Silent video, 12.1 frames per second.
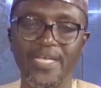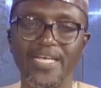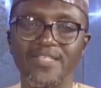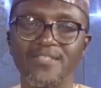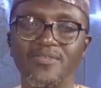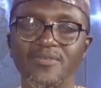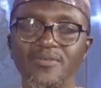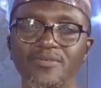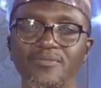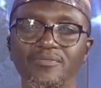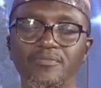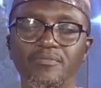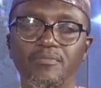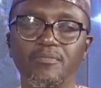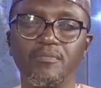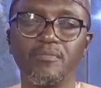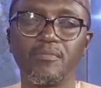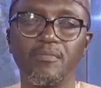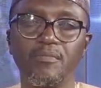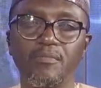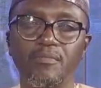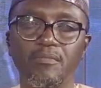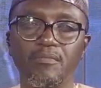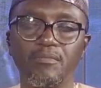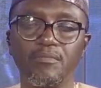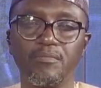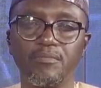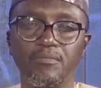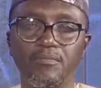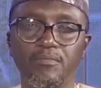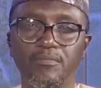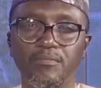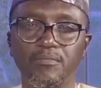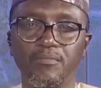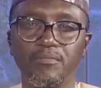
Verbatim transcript: Yes. I want. Yes.